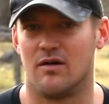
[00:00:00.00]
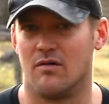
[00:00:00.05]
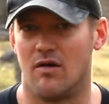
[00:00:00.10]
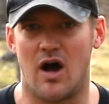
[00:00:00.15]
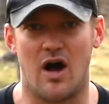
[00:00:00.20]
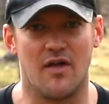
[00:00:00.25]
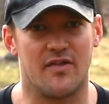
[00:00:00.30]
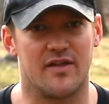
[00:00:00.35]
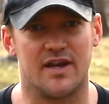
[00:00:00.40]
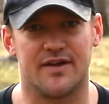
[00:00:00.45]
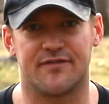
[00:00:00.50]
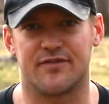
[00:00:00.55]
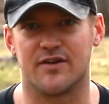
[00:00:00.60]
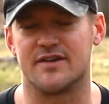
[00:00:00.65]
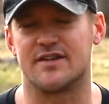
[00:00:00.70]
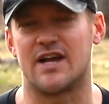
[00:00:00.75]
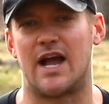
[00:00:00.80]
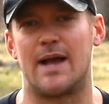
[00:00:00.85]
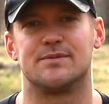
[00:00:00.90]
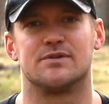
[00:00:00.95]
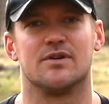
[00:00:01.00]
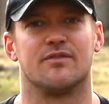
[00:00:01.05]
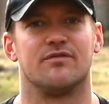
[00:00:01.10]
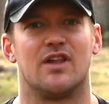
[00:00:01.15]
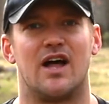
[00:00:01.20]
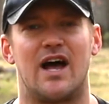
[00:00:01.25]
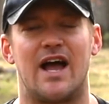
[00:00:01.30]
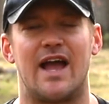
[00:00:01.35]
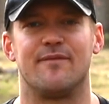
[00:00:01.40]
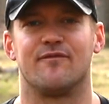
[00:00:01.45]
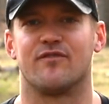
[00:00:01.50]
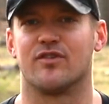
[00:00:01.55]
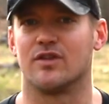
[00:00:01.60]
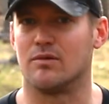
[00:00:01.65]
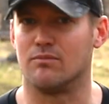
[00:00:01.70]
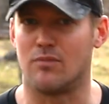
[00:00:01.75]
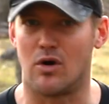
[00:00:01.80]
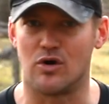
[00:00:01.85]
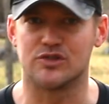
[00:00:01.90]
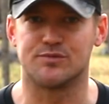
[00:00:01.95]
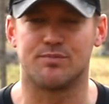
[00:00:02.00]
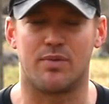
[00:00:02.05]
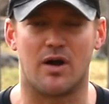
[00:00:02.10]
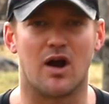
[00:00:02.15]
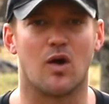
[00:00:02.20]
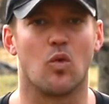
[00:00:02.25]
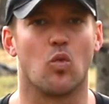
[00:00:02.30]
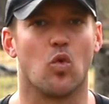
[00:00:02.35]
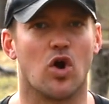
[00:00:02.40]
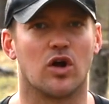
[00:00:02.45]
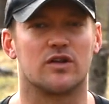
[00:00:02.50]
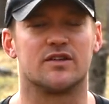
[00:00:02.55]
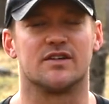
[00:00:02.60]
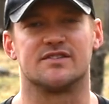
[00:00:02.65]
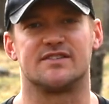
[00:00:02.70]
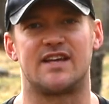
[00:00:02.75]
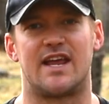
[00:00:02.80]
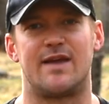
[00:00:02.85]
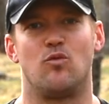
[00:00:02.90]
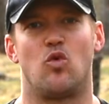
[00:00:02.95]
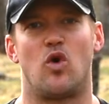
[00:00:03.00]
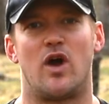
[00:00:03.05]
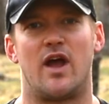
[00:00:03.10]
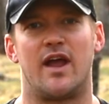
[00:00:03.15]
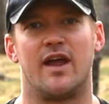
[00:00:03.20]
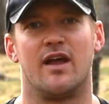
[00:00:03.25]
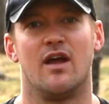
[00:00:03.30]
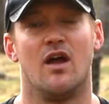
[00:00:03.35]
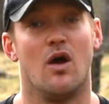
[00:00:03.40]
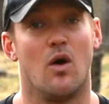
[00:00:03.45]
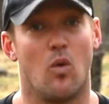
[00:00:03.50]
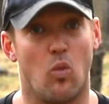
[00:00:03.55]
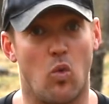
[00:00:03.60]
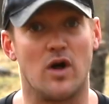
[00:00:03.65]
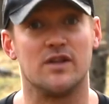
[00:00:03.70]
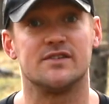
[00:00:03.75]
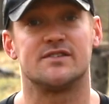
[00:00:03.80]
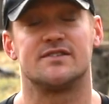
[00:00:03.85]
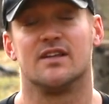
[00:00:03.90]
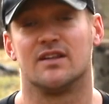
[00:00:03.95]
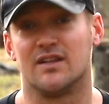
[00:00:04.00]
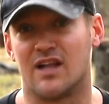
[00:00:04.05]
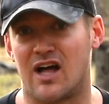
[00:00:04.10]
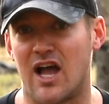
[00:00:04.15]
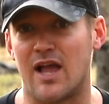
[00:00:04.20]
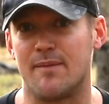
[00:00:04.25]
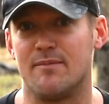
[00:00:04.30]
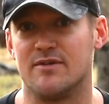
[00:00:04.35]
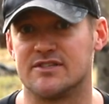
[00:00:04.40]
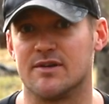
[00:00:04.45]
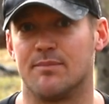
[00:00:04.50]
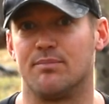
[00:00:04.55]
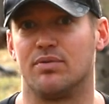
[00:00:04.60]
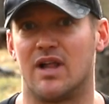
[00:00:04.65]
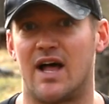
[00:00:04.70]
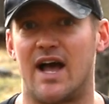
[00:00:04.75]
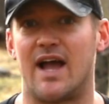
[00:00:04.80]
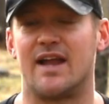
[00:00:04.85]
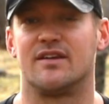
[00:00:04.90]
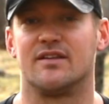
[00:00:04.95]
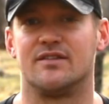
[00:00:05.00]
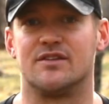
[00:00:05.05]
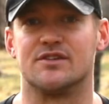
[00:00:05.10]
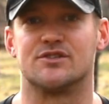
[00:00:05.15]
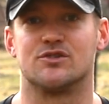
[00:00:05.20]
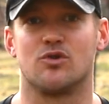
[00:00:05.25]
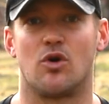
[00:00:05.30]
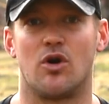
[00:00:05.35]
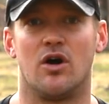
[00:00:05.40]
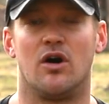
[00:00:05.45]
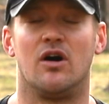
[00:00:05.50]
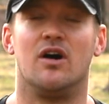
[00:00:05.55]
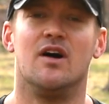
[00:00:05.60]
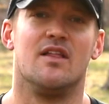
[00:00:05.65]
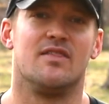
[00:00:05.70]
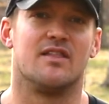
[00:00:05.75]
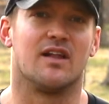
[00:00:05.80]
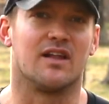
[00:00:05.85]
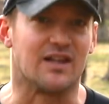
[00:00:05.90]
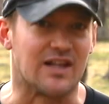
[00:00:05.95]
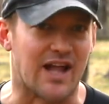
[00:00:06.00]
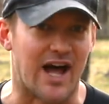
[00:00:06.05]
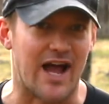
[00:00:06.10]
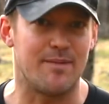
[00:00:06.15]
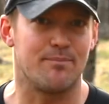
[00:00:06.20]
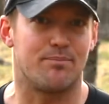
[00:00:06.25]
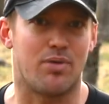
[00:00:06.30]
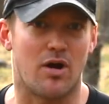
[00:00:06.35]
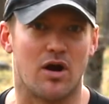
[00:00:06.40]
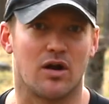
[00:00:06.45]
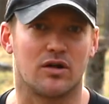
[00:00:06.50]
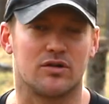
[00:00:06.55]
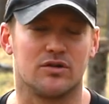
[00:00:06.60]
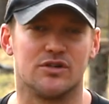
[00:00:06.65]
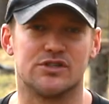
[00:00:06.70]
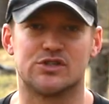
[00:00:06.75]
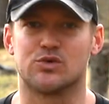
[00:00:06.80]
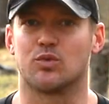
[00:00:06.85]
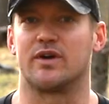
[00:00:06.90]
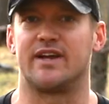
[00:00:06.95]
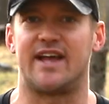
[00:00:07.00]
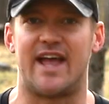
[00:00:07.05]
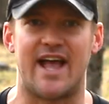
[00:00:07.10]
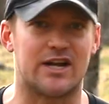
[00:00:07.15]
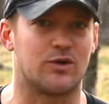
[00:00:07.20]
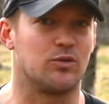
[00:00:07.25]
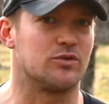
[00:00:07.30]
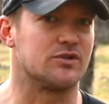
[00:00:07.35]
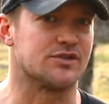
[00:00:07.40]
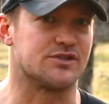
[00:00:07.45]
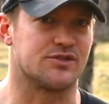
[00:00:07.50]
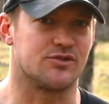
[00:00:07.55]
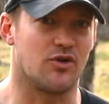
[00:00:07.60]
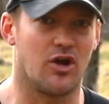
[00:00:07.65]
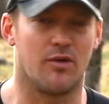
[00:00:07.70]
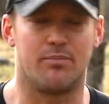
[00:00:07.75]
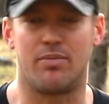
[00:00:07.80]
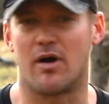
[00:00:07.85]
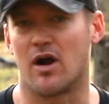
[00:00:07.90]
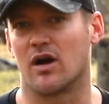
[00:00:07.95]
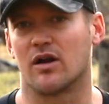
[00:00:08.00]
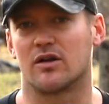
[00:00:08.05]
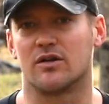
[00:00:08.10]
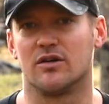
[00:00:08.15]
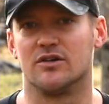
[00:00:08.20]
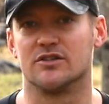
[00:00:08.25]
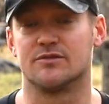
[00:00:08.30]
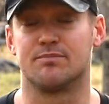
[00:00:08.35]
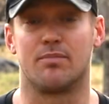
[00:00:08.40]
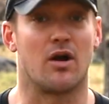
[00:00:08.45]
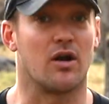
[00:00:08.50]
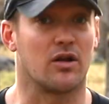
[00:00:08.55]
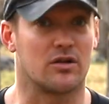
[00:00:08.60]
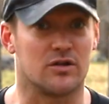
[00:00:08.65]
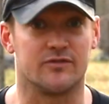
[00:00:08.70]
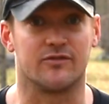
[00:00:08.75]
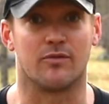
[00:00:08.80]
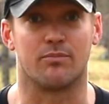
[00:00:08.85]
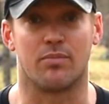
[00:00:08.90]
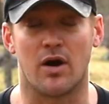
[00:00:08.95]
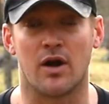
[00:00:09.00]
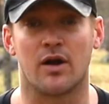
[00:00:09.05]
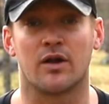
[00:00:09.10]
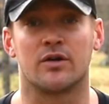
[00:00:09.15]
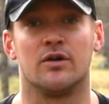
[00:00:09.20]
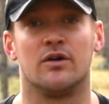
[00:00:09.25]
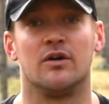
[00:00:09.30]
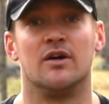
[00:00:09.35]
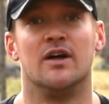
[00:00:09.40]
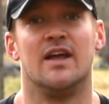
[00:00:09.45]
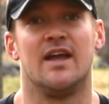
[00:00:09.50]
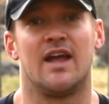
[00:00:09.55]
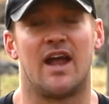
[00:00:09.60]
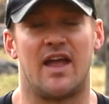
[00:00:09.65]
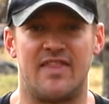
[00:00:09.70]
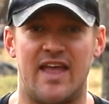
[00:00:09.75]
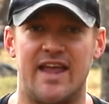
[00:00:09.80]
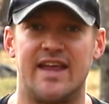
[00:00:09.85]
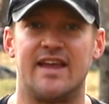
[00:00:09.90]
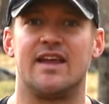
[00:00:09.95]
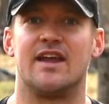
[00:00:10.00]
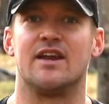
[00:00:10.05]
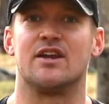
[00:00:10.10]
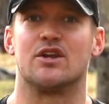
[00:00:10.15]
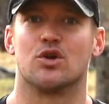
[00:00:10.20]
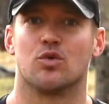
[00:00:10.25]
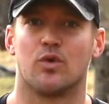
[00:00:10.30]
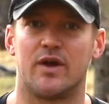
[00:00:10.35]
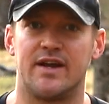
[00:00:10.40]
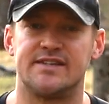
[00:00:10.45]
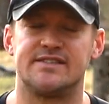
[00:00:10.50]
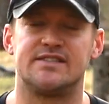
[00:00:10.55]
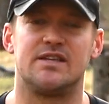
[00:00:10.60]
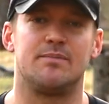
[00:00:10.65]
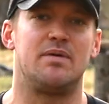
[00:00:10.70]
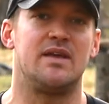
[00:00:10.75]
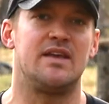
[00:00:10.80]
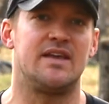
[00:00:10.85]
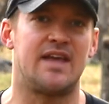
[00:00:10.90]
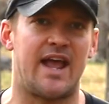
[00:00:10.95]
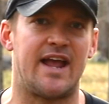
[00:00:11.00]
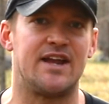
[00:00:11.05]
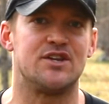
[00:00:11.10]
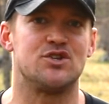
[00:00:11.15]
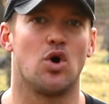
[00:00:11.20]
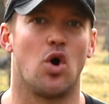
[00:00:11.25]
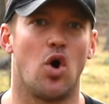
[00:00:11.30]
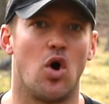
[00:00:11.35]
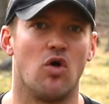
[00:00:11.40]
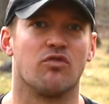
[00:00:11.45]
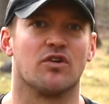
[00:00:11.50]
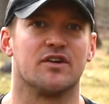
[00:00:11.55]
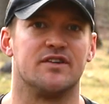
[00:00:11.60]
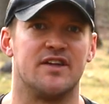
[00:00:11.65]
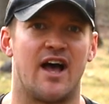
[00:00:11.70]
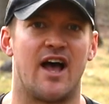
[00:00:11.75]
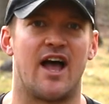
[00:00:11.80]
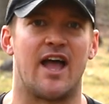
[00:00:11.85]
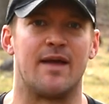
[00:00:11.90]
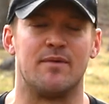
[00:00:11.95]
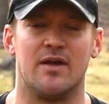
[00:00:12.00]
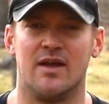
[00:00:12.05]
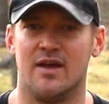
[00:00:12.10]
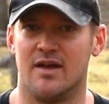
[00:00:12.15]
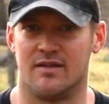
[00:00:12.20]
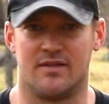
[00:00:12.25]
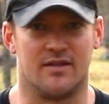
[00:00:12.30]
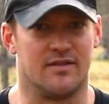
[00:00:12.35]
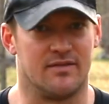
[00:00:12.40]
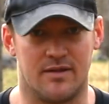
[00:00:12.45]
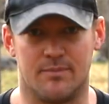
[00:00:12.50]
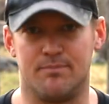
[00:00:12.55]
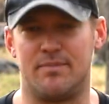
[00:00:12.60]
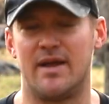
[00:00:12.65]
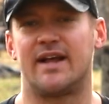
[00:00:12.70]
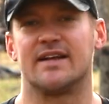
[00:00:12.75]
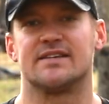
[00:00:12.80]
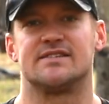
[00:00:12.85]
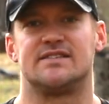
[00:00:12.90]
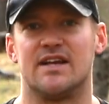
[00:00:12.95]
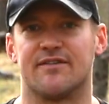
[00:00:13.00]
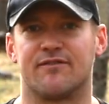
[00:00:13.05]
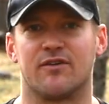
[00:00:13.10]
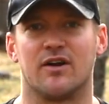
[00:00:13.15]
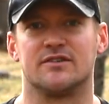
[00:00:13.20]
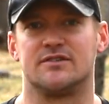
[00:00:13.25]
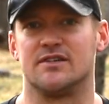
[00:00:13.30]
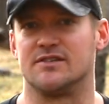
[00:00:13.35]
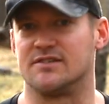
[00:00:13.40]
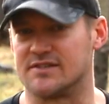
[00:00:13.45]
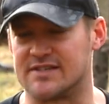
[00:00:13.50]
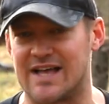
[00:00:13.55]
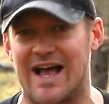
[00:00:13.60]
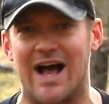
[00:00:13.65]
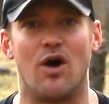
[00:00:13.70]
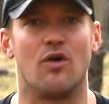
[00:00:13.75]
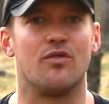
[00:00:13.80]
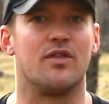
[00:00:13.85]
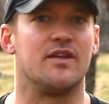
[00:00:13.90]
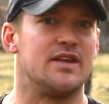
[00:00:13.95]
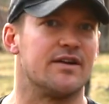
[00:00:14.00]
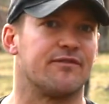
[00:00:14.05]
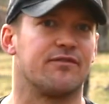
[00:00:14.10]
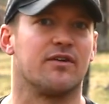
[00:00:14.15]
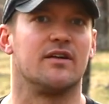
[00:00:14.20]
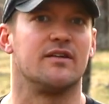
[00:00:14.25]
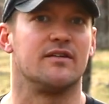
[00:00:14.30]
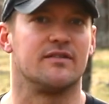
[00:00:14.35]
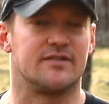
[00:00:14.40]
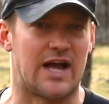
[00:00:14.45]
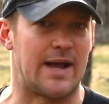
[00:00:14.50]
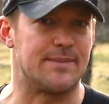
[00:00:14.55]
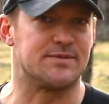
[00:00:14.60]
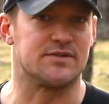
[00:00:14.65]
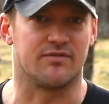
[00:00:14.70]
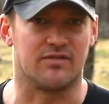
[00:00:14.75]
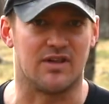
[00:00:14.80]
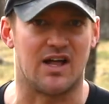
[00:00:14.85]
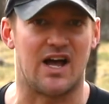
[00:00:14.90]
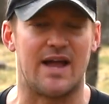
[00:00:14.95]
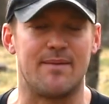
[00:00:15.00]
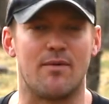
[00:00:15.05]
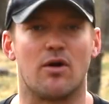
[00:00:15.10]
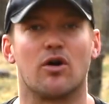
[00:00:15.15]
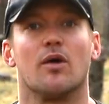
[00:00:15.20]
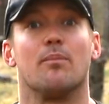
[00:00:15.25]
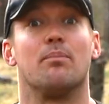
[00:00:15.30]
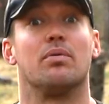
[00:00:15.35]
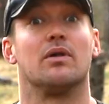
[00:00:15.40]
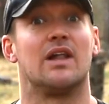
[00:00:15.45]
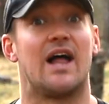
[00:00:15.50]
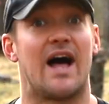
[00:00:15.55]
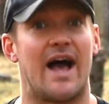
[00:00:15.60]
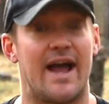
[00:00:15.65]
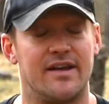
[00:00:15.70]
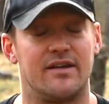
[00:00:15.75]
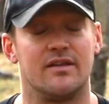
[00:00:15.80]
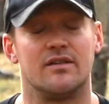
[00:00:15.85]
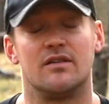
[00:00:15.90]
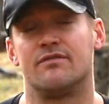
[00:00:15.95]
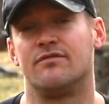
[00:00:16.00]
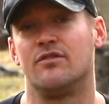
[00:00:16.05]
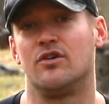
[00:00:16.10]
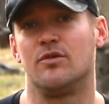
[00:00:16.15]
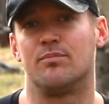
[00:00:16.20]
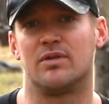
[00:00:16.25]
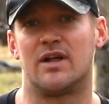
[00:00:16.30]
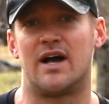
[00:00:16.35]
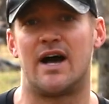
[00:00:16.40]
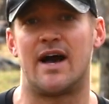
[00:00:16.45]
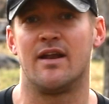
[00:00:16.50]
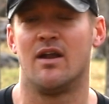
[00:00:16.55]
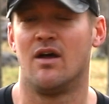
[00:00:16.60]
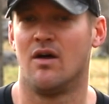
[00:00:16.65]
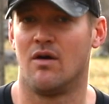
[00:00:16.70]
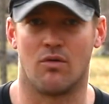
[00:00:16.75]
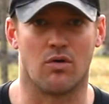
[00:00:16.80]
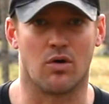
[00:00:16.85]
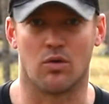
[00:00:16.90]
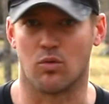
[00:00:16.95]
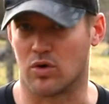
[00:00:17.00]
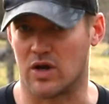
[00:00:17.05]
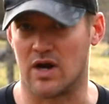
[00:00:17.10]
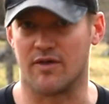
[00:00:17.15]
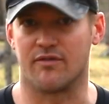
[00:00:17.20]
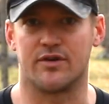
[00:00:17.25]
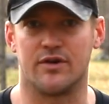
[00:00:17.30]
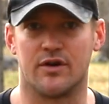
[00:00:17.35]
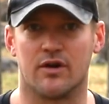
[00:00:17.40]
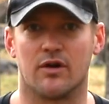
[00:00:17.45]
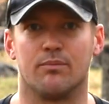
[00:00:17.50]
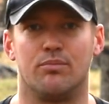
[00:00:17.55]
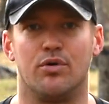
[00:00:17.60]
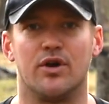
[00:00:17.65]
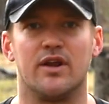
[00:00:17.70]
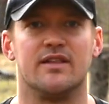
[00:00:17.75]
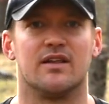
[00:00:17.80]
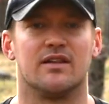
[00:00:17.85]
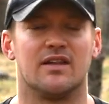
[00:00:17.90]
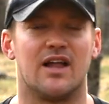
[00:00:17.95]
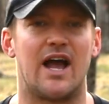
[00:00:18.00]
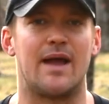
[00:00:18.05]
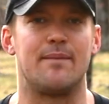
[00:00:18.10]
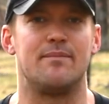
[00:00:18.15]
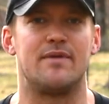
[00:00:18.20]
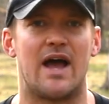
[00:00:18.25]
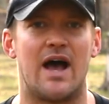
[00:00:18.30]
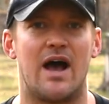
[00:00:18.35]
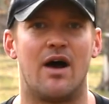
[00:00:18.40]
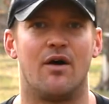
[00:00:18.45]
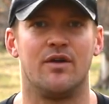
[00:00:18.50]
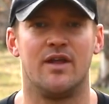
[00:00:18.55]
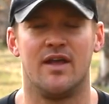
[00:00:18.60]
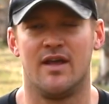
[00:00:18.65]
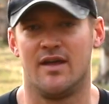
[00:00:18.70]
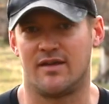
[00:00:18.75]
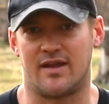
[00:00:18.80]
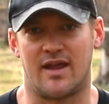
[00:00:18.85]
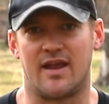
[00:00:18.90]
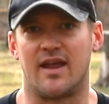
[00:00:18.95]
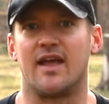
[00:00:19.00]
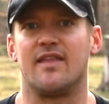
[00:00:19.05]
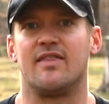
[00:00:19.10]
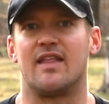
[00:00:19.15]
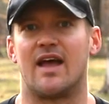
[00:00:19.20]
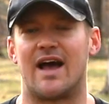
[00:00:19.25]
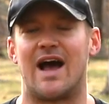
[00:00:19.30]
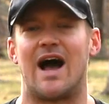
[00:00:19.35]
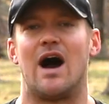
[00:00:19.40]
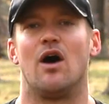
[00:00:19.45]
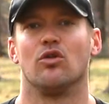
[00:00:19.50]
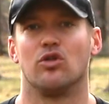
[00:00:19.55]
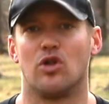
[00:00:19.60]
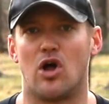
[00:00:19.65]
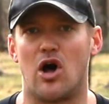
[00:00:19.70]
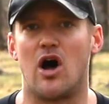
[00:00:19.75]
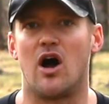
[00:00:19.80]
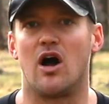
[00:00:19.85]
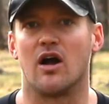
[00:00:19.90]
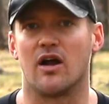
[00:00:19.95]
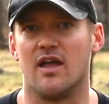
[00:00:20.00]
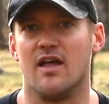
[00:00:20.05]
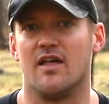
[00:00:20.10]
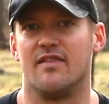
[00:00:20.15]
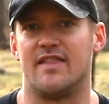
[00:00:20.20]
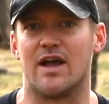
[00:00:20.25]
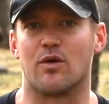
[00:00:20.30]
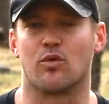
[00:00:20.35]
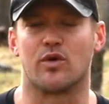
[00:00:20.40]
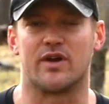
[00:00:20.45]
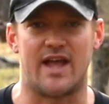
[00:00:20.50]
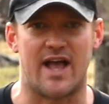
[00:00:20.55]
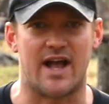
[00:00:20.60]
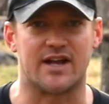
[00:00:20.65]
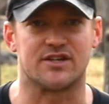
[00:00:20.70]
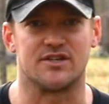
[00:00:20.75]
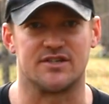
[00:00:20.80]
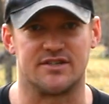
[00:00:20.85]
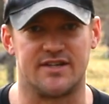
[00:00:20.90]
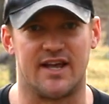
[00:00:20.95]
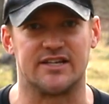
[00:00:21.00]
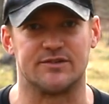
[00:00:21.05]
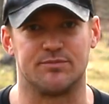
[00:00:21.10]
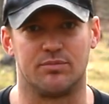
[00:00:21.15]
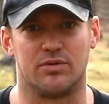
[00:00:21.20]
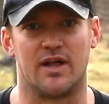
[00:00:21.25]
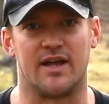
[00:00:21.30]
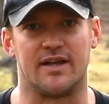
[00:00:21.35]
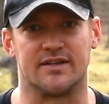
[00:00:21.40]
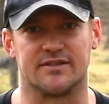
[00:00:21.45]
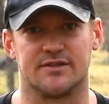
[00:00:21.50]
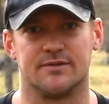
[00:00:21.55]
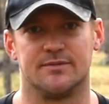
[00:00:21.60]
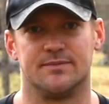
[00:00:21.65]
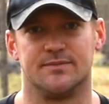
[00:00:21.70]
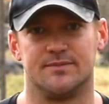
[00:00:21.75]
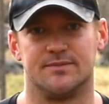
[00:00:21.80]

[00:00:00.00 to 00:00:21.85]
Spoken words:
All the different types of lime, for the most part, work the same way. Once the lime is applied to the soil, the lime particles react with the soil particles, particle for particle, and they increase the pH over time. The biggest difference is just how the different types of lime are applied to the food plot or wherever you're putting the lime down, and how long that reaction takes place.